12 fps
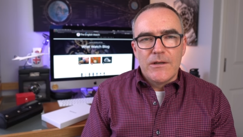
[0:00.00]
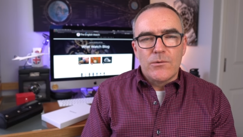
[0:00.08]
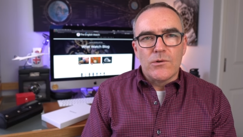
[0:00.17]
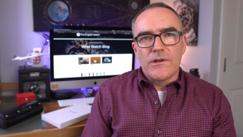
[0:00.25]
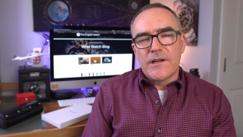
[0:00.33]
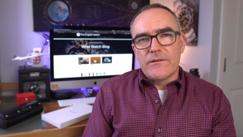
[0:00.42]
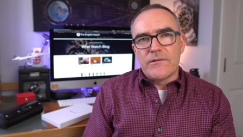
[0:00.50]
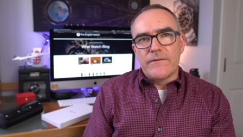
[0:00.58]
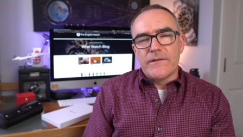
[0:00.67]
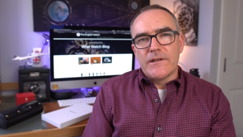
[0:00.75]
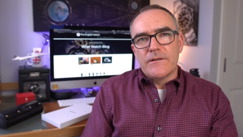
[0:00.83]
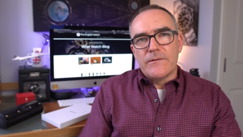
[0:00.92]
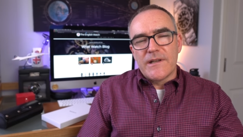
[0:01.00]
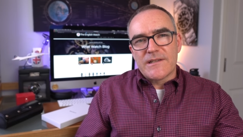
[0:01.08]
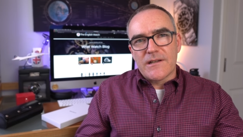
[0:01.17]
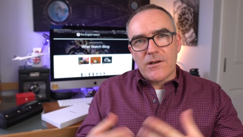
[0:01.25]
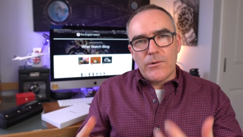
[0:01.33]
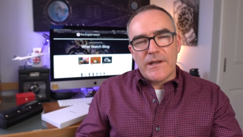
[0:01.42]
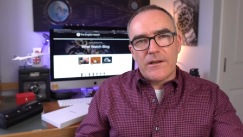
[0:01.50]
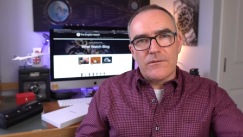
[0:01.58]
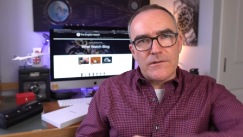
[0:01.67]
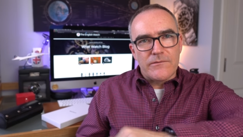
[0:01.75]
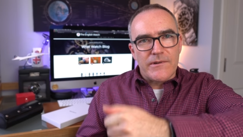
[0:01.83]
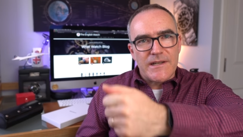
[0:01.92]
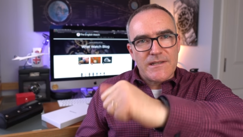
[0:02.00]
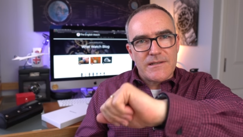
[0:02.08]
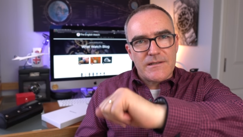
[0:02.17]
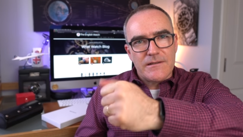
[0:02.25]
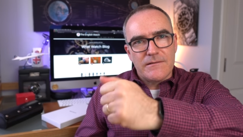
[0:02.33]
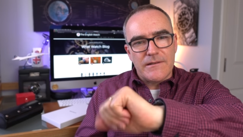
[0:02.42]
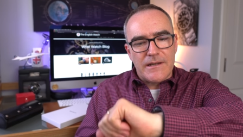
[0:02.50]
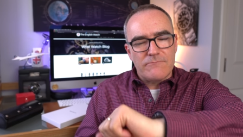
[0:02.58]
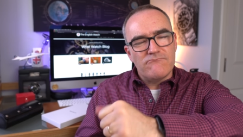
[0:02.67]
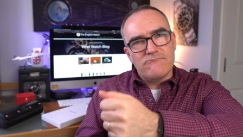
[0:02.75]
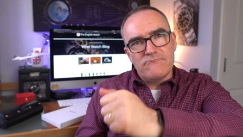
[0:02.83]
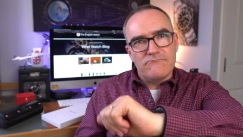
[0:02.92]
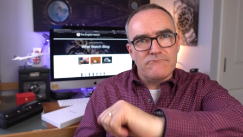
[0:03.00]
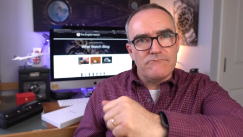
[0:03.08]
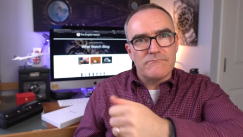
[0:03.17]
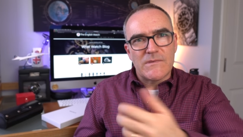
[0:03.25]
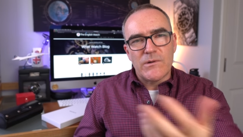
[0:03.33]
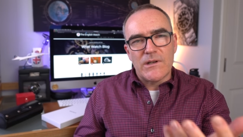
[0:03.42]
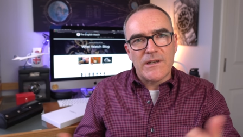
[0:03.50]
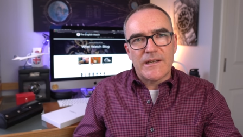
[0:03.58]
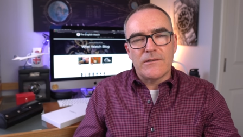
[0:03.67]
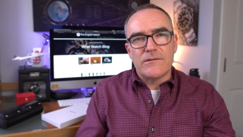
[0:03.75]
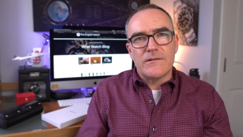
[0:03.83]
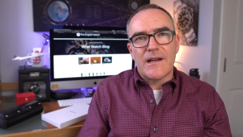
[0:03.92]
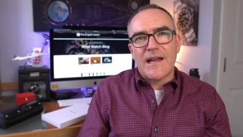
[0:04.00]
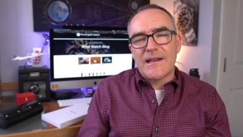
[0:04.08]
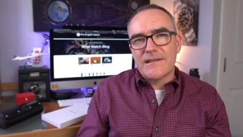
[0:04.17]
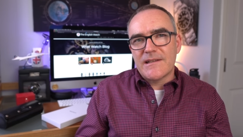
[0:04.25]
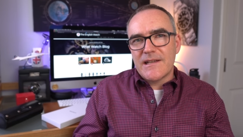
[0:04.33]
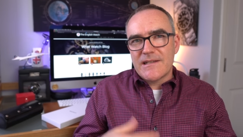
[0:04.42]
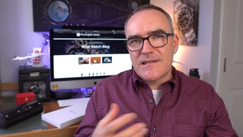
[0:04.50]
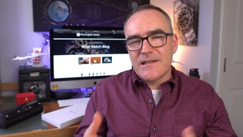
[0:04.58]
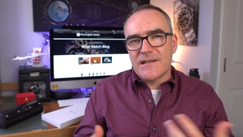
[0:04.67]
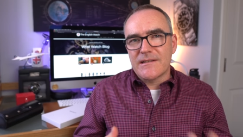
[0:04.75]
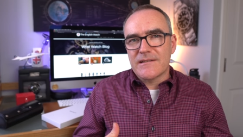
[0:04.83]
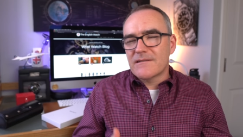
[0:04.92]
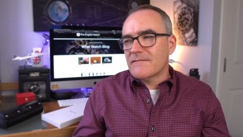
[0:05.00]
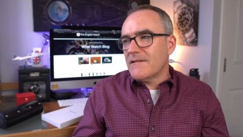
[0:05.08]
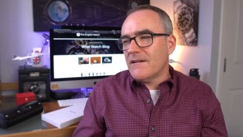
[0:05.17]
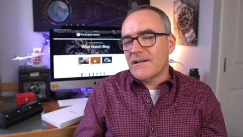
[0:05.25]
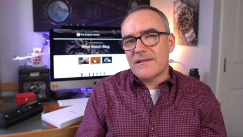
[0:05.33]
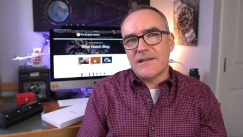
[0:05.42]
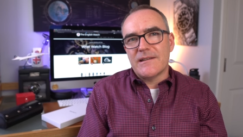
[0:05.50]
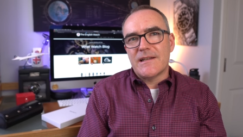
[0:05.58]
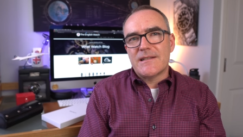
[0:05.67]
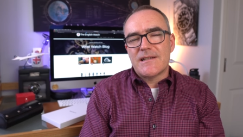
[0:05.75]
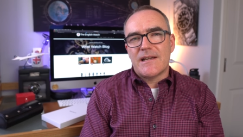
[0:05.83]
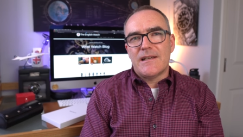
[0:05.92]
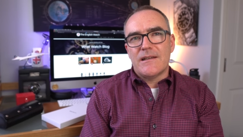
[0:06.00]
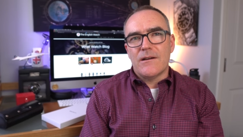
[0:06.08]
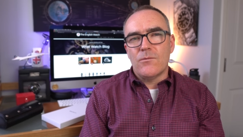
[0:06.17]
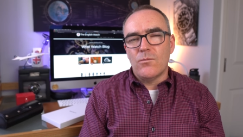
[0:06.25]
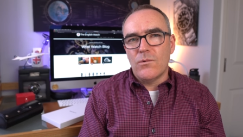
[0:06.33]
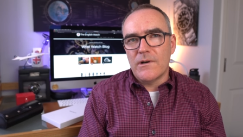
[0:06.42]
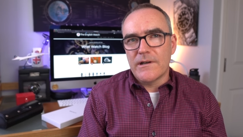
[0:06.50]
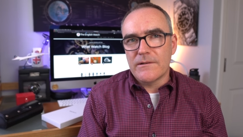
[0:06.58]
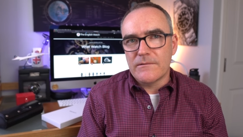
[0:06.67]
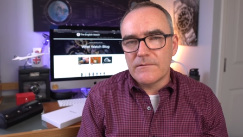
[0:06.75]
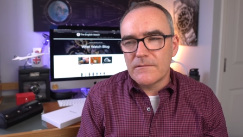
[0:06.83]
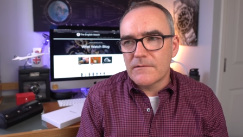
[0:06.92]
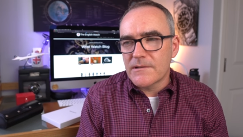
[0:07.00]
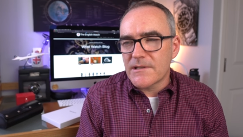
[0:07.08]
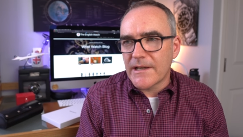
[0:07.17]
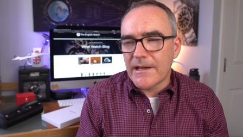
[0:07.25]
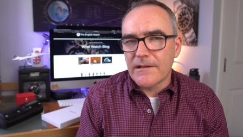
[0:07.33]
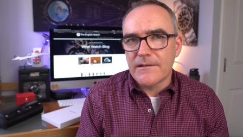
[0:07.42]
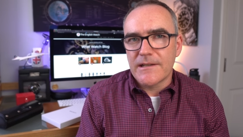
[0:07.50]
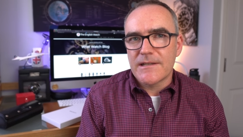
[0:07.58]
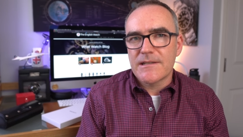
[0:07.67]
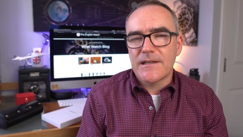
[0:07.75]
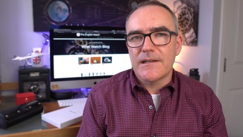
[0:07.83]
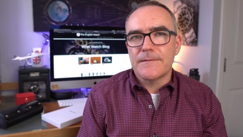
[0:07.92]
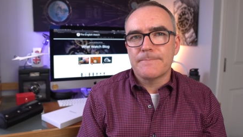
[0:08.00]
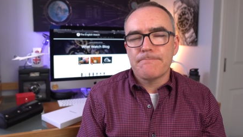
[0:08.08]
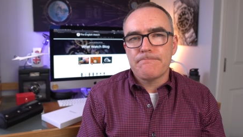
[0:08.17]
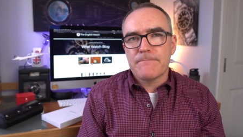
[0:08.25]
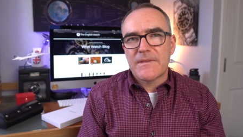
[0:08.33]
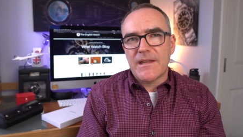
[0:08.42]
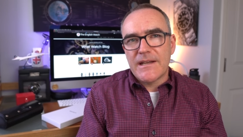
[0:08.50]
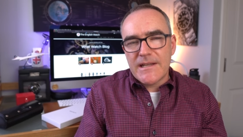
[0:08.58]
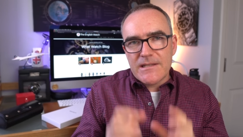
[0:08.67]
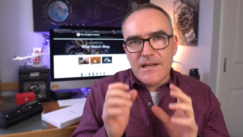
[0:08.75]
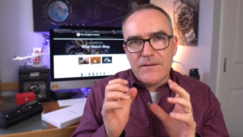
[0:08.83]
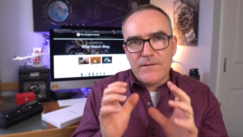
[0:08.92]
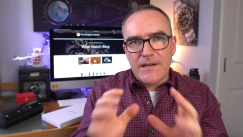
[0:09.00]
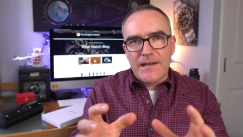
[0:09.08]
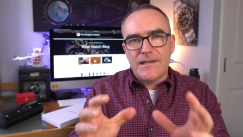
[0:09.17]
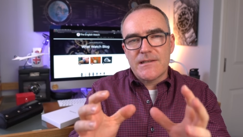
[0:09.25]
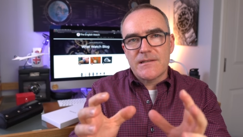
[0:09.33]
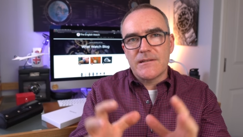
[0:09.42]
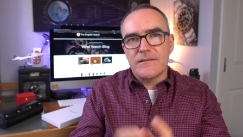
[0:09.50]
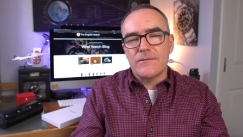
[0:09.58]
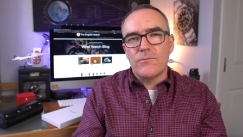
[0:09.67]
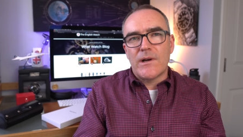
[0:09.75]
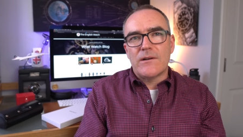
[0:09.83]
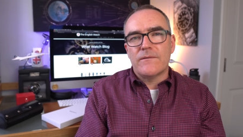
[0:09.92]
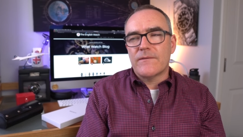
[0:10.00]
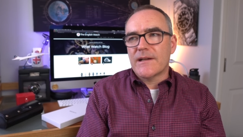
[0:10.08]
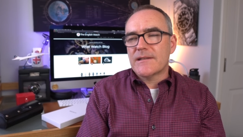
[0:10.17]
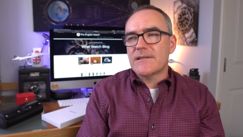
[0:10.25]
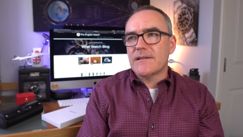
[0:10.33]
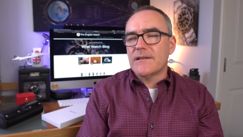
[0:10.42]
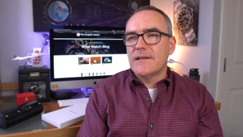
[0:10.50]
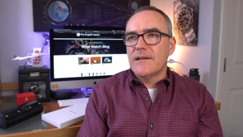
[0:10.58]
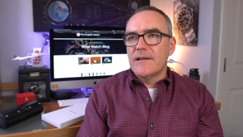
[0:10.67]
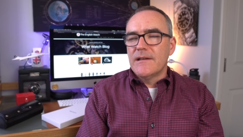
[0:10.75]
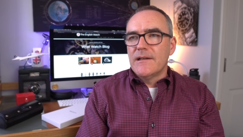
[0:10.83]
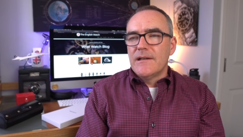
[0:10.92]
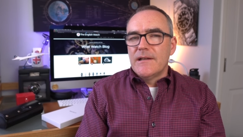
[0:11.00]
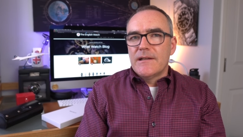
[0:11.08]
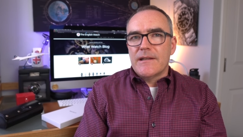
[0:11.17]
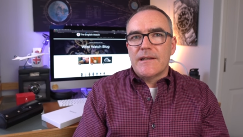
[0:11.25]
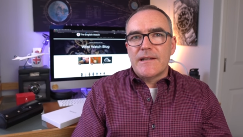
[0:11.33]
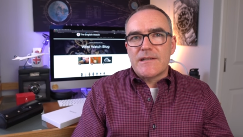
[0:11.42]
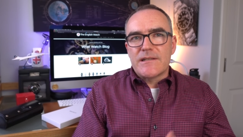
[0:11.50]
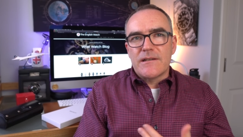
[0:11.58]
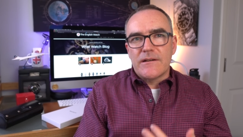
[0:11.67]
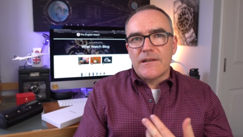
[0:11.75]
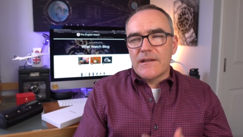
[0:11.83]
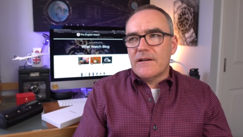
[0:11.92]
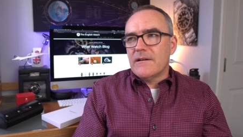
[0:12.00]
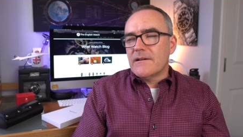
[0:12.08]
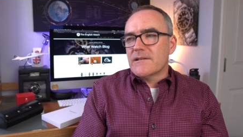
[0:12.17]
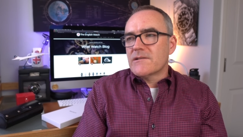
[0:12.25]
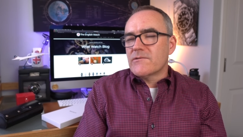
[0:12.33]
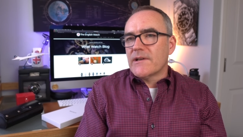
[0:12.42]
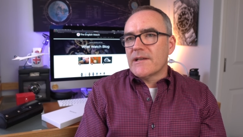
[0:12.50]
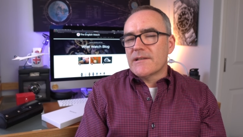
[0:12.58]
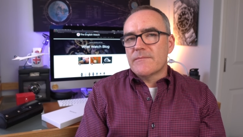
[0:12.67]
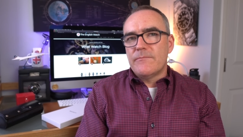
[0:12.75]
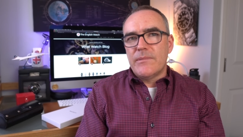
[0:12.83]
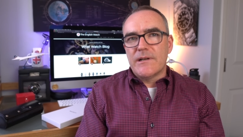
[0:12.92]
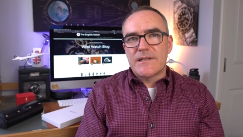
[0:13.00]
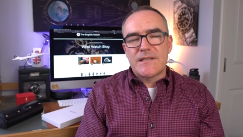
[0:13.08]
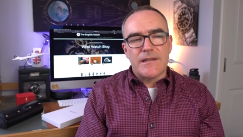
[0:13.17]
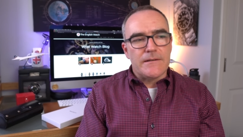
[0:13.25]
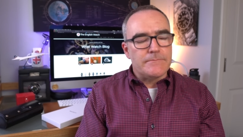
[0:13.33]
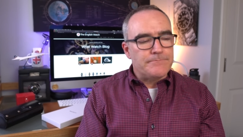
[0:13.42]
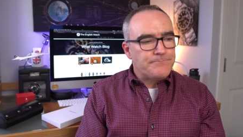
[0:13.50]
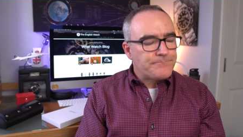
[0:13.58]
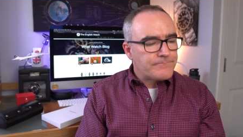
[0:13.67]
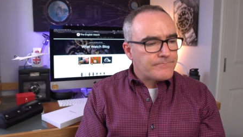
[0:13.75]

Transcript: will look at a review and it's a quick on the wrist, you know, mm -mm -mm, do I like it or not? And these things, I think they take a while to get under your skin. They need to have that instant wow factor they need to tug at the heartstrings, but um,